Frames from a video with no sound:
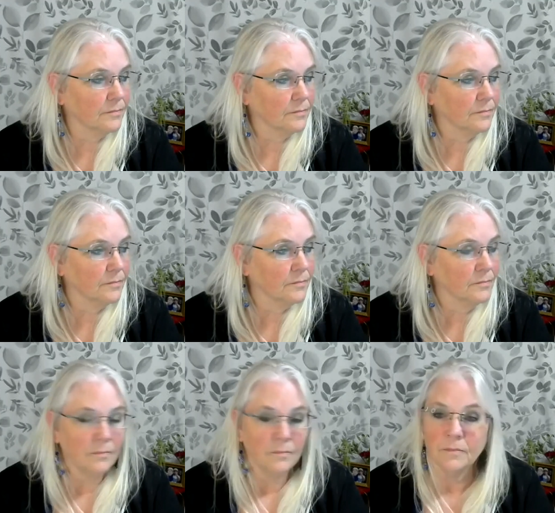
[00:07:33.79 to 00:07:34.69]

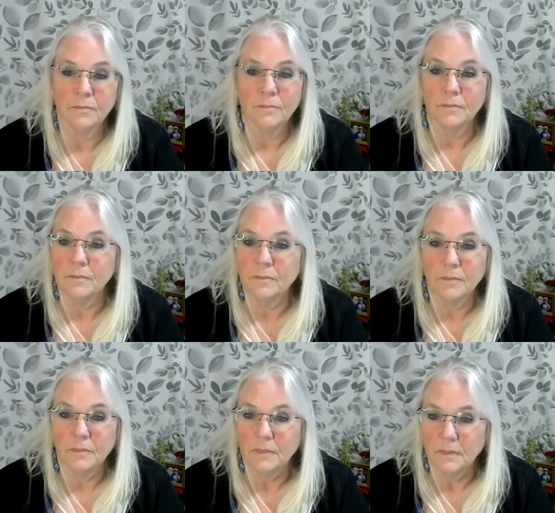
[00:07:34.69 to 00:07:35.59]

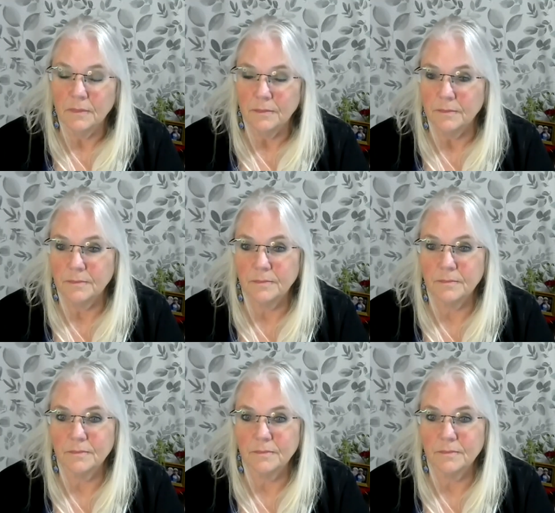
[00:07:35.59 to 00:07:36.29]
Nothing is said.